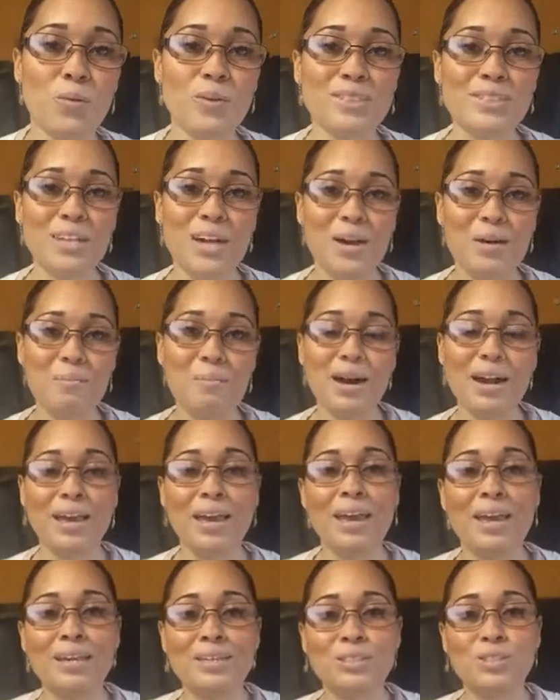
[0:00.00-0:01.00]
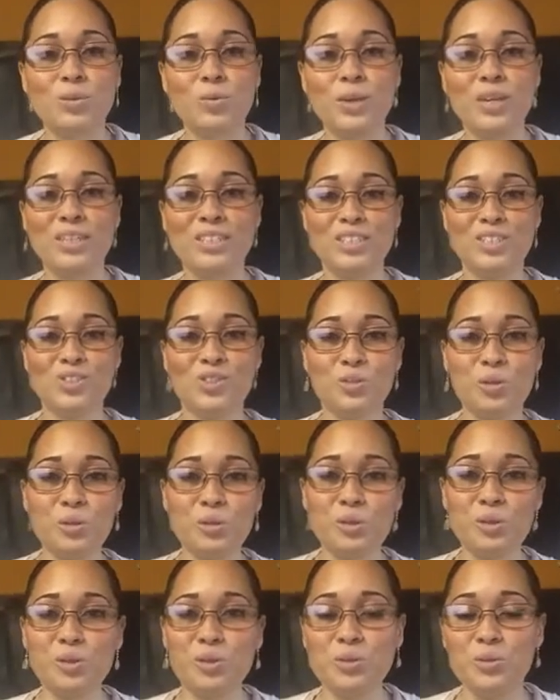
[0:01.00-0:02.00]
What's up, my kings, queens, and
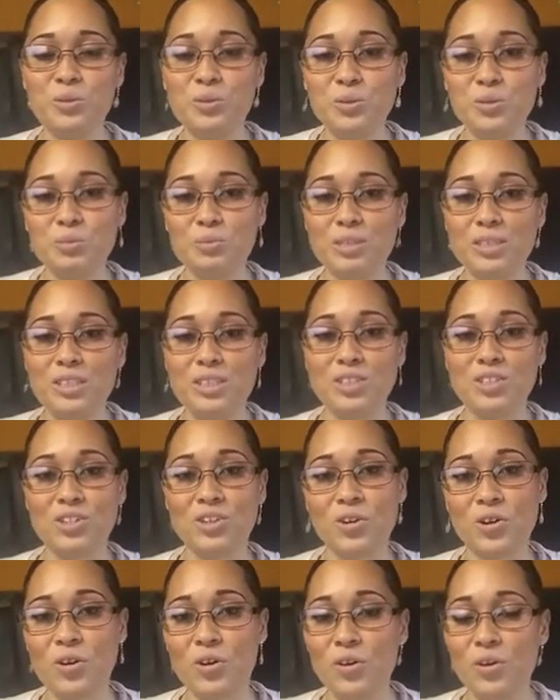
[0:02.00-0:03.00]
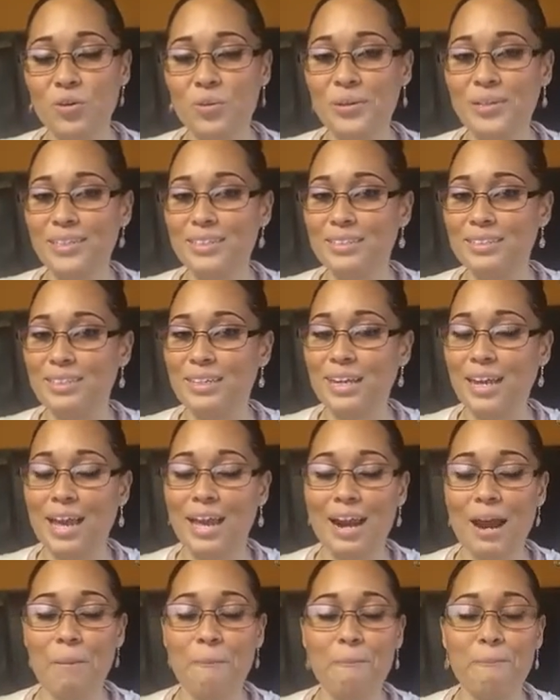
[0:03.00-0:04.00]
trolls of YouTube? This is your girl, Queen C,
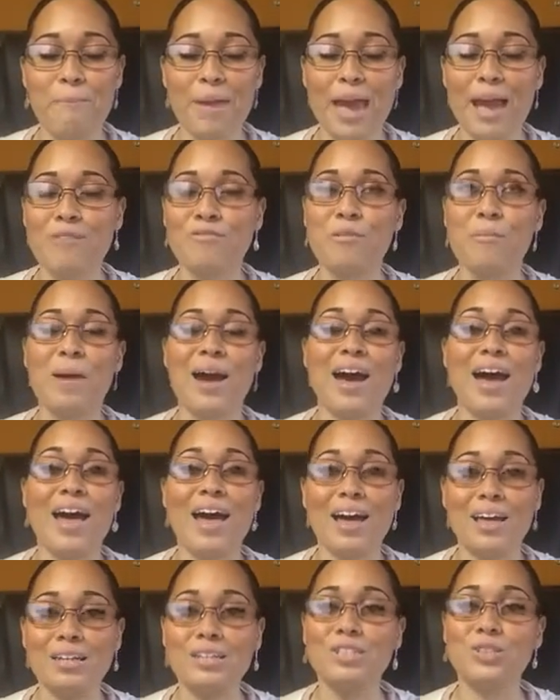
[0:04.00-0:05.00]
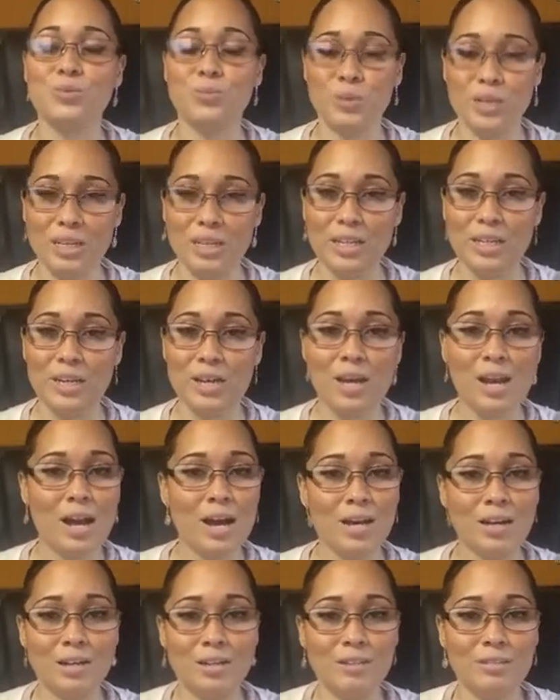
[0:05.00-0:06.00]
and I'm back from a hellish week
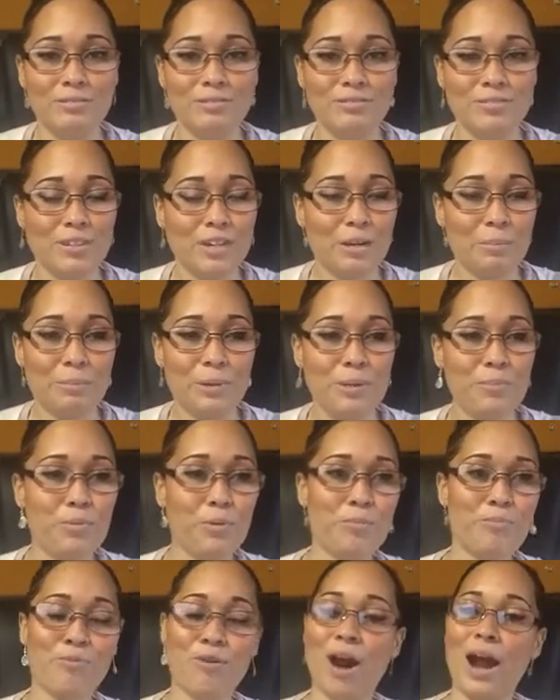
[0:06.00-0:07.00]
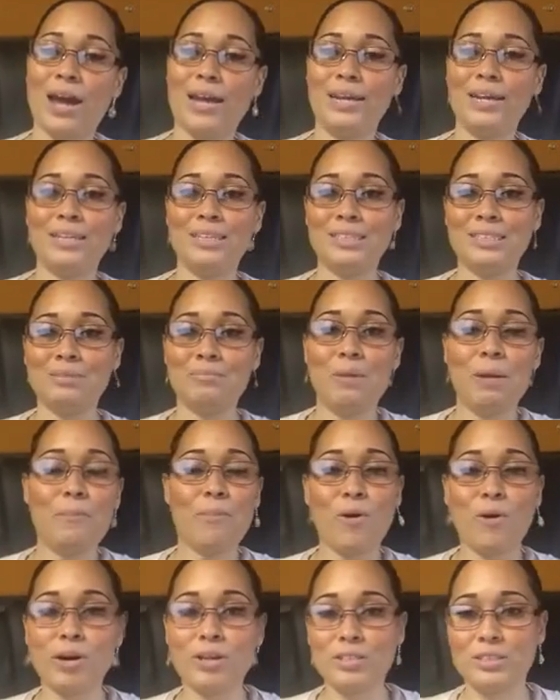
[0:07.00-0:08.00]
of people prying into my
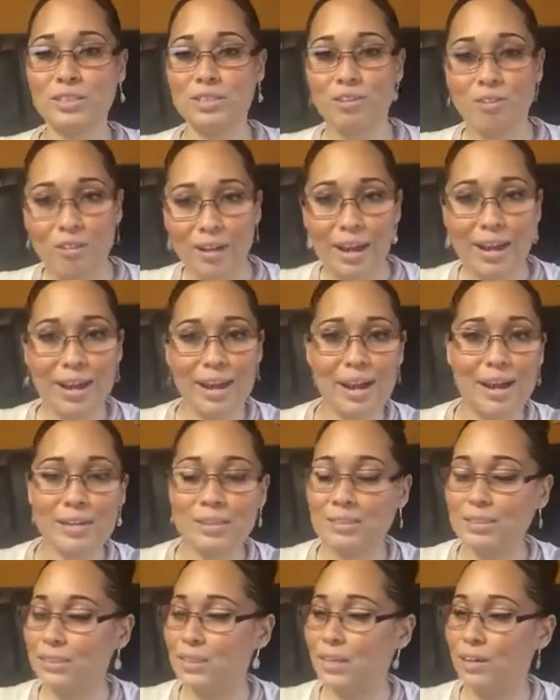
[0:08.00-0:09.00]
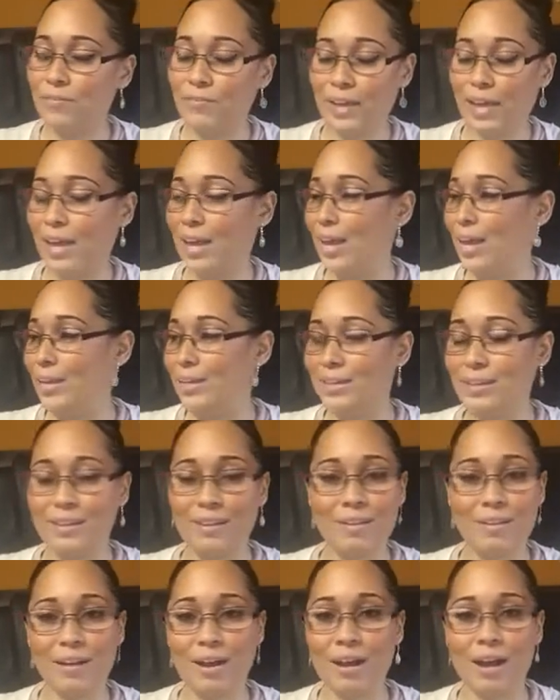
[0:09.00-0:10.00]
parts and all that kind of stuff, and